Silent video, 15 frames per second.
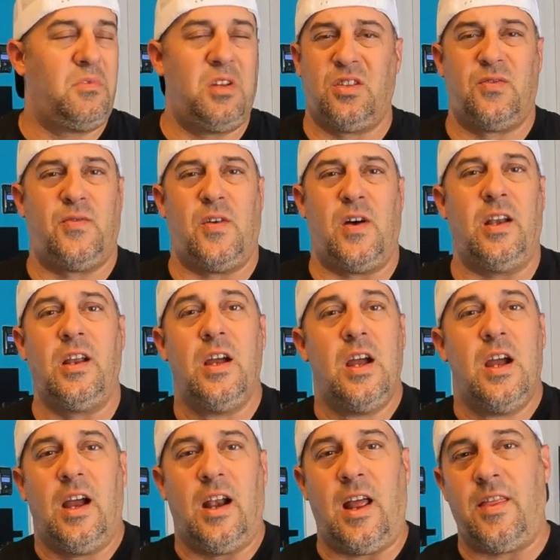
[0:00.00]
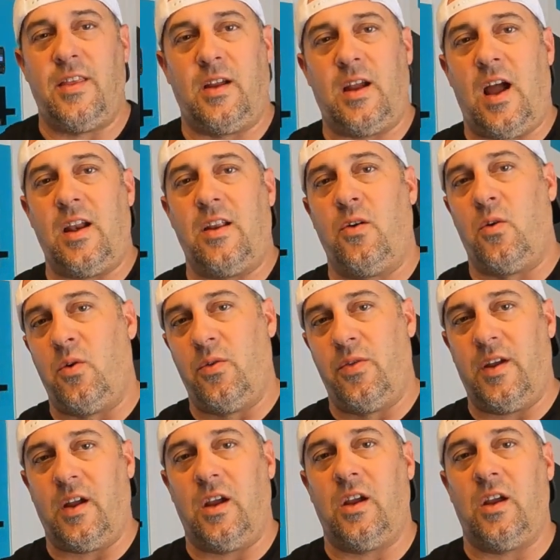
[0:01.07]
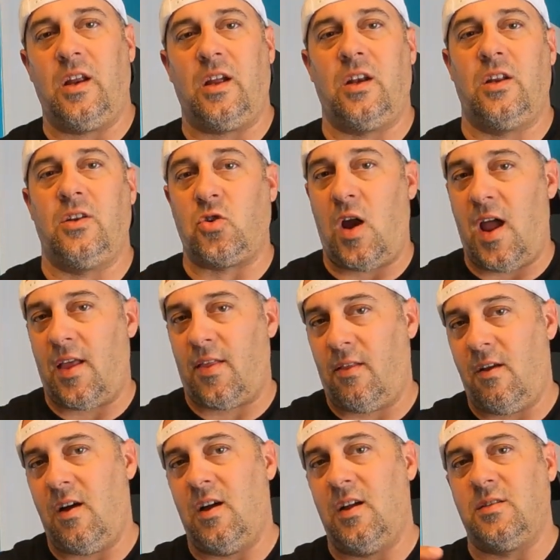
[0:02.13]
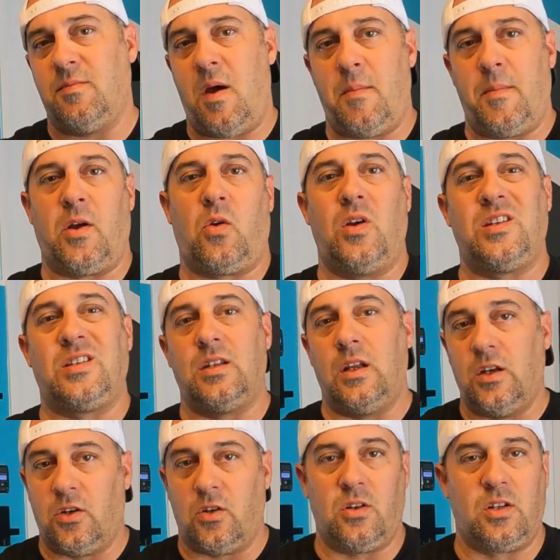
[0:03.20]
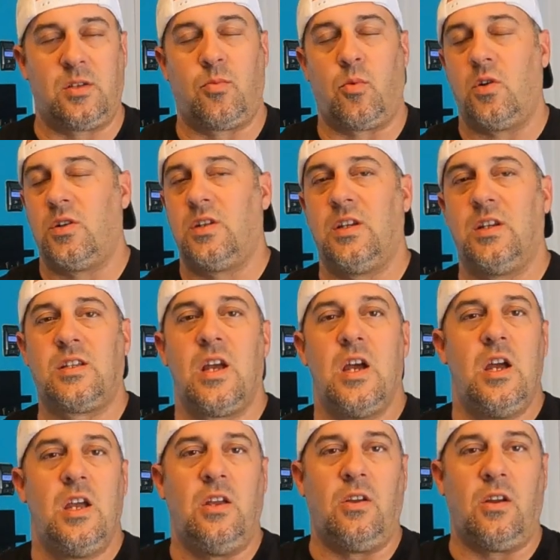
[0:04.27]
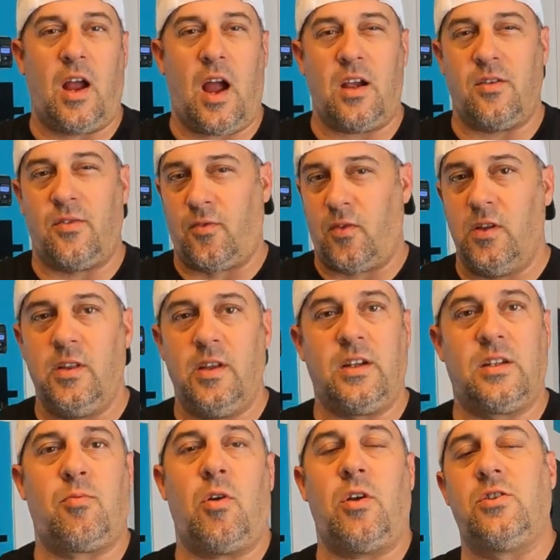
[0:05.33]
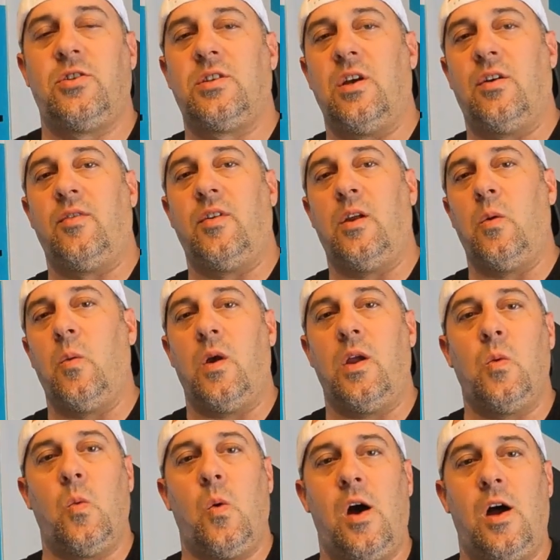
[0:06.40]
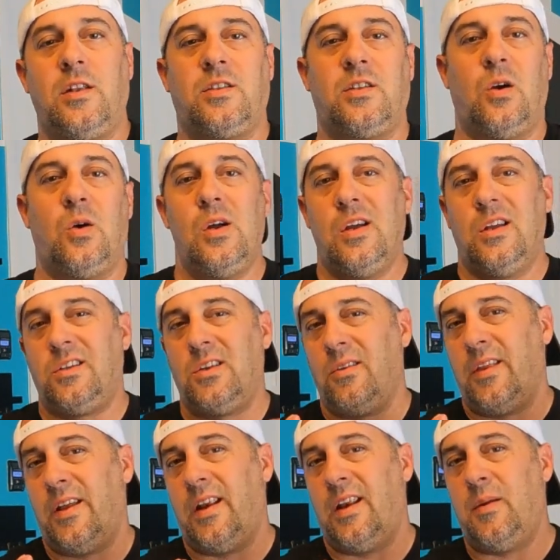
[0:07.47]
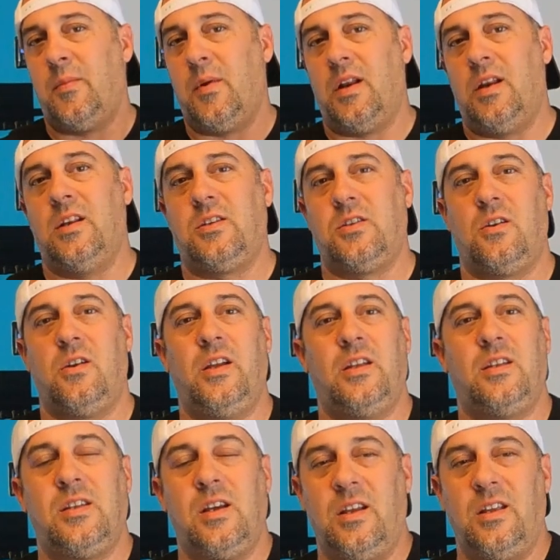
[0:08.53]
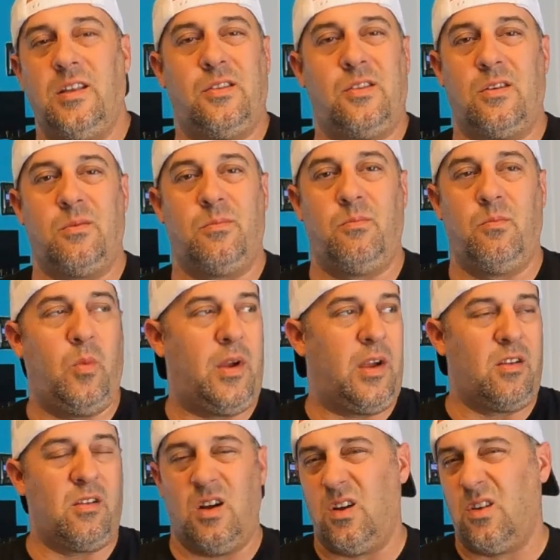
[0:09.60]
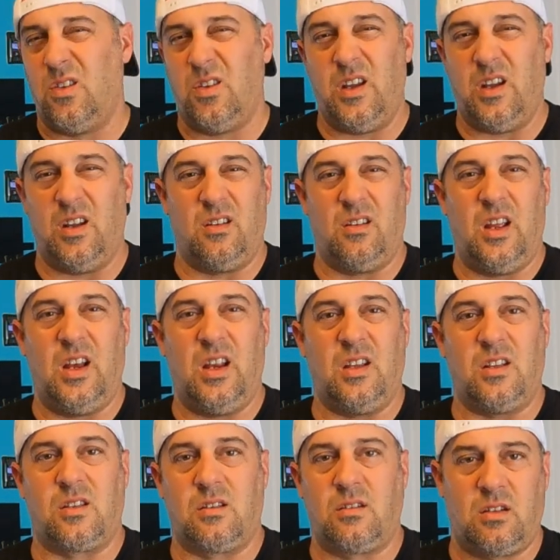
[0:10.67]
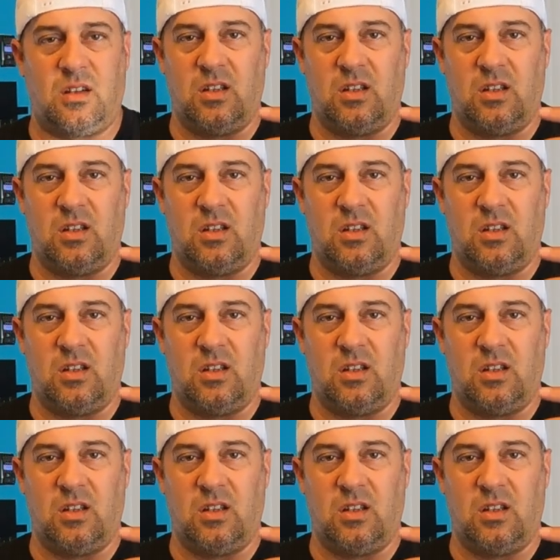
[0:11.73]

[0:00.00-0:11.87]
It's fun. And I think kind of the whole thing of getting into triathlons, mountain bike racing, endurance sports is you can kind of freely express yourself in any way you want. So don't let anybody deter you and tell you that they're weird, ugly, and hideous.